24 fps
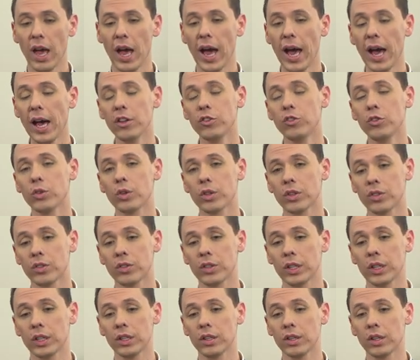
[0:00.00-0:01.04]
As you can
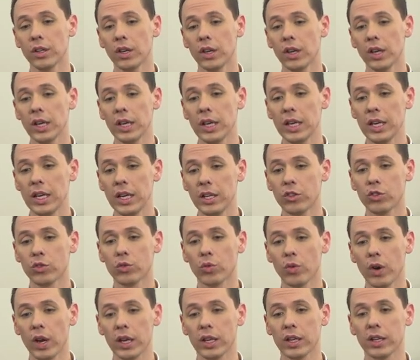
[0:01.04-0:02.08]
see, each
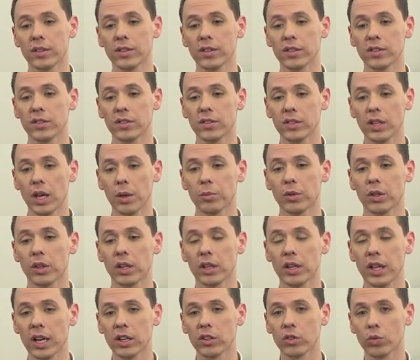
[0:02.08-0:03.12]
rank is a step to the
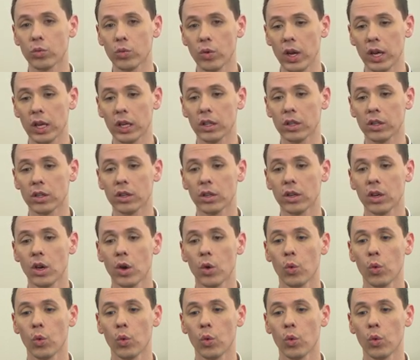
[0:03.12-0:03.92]
next rank